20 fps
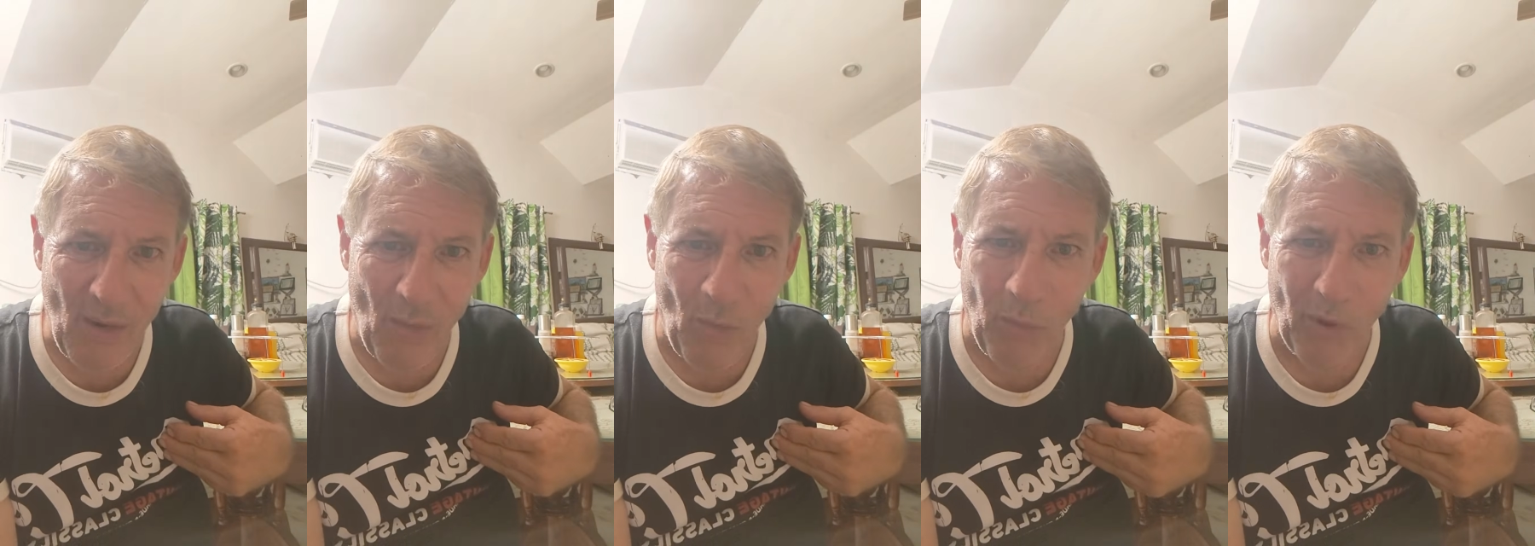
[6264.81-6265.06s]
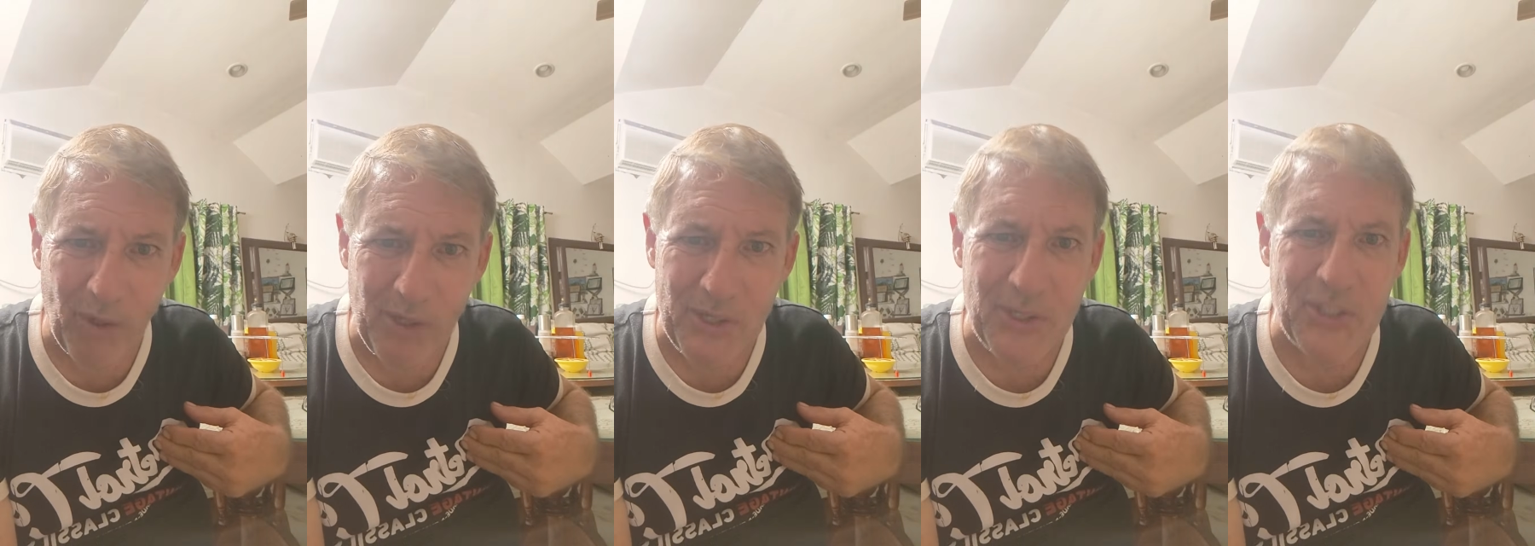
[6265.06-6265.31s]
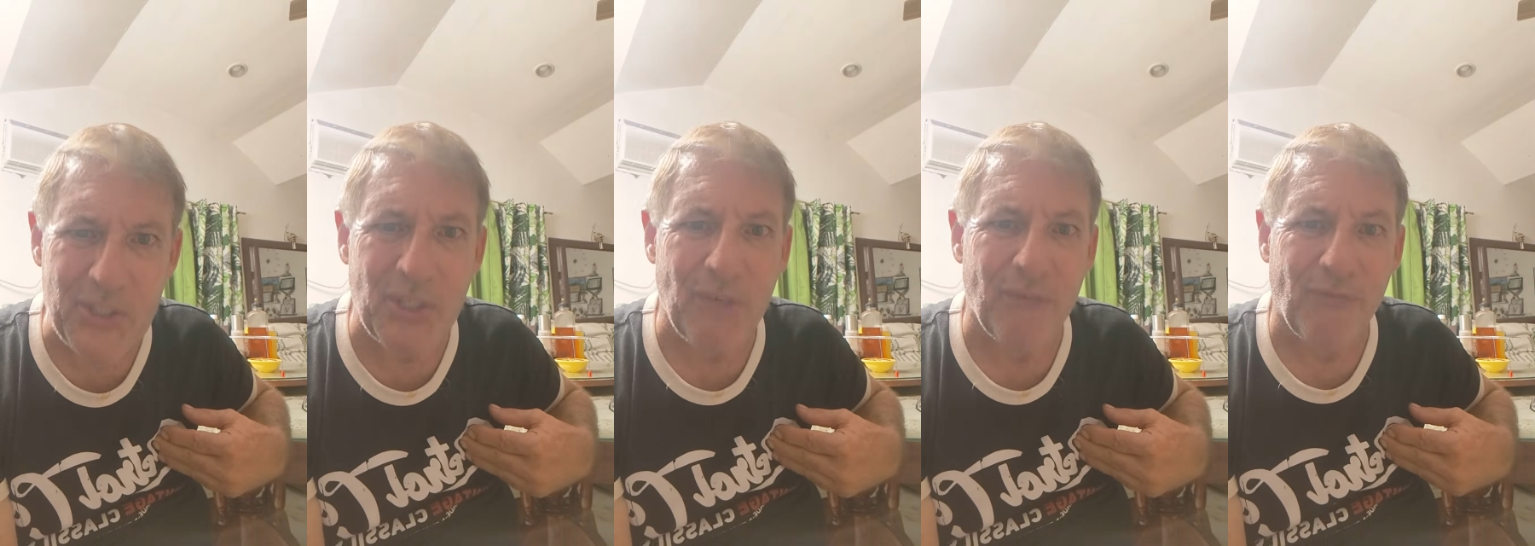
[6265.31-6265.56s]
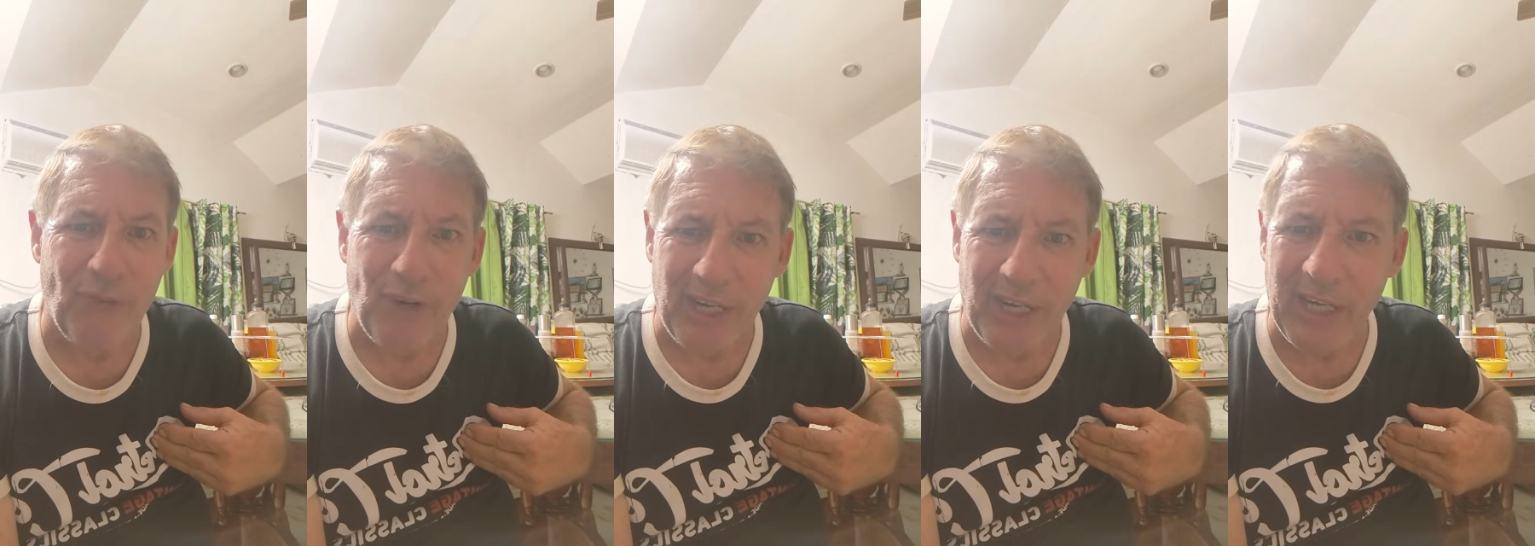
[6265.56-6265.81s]
What is the
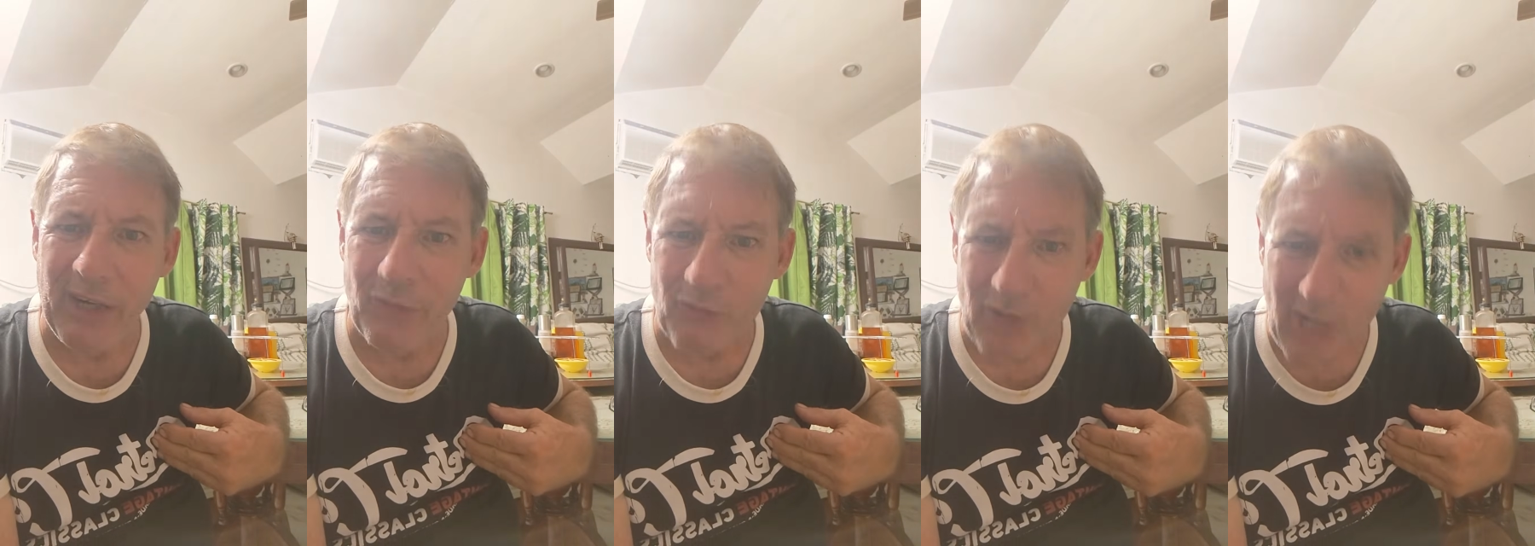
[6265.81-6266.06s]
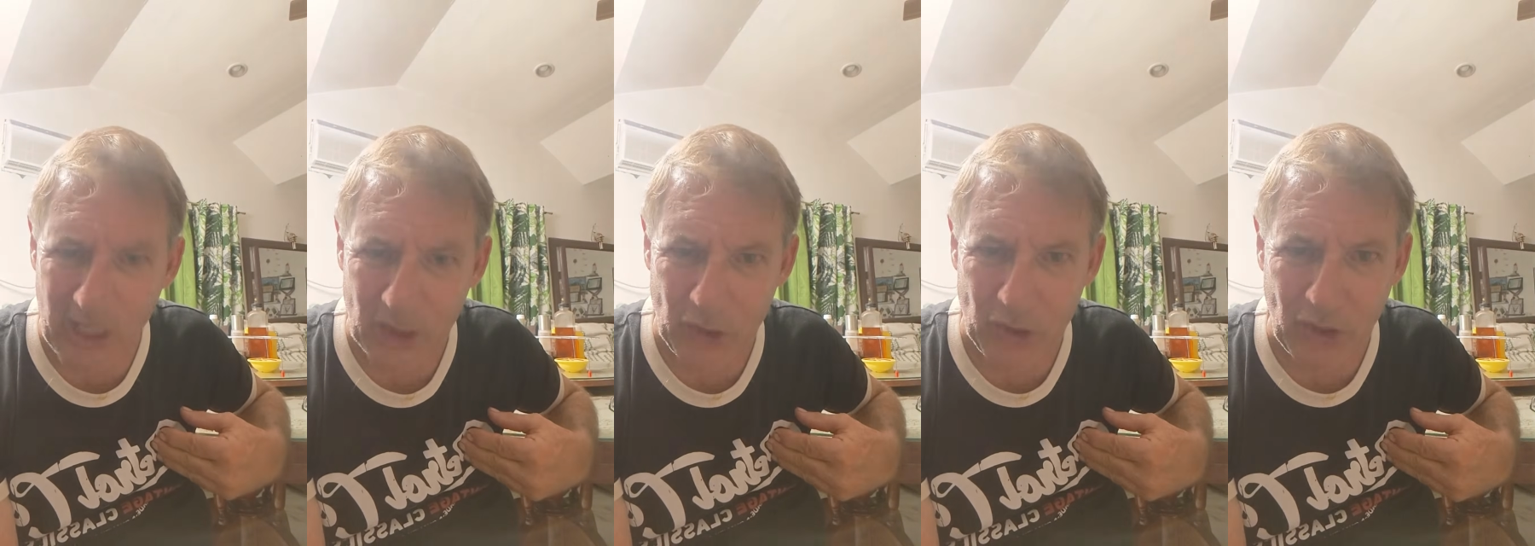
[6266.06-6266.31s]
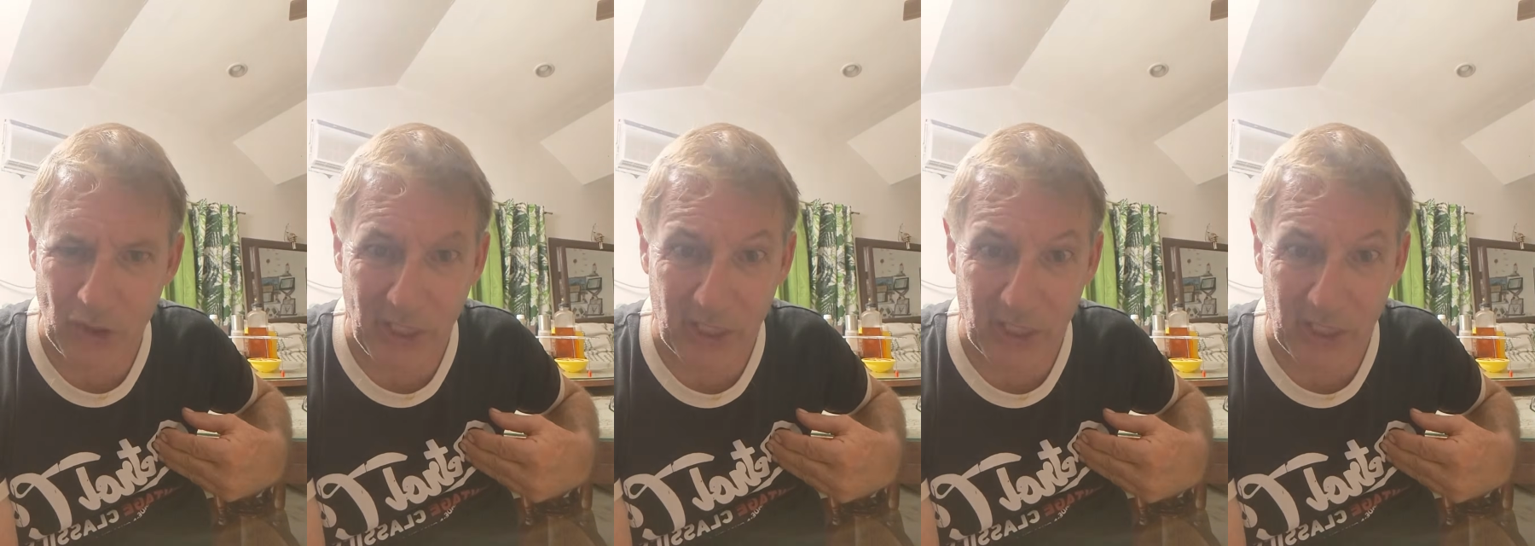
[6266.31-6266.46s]
frickin' rush?